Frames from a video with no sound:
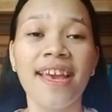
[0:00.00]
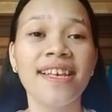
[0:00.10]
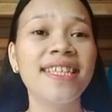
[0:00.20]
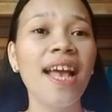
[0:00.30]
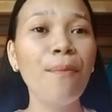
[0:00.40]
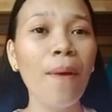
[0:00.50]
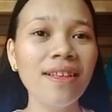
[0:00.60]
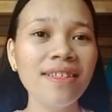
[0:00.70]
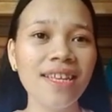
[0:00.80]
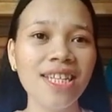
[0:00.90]
Is the
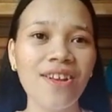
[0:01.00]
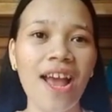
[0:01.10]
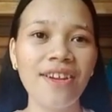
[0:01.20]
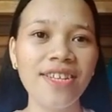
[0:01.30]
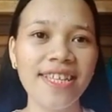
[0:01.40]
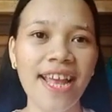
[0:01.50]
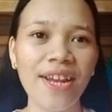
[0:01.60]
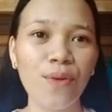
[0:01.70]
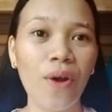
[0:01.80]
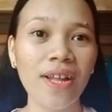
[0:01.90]
ability to
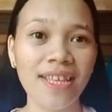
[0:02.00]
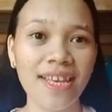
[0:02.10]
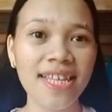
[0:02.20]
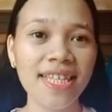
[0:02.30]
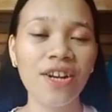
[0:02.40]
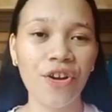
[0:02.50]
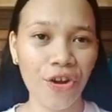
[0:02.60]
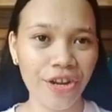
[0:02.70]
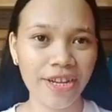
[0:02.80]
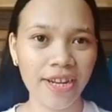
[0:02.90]
understand what is
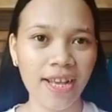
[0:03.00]
heard.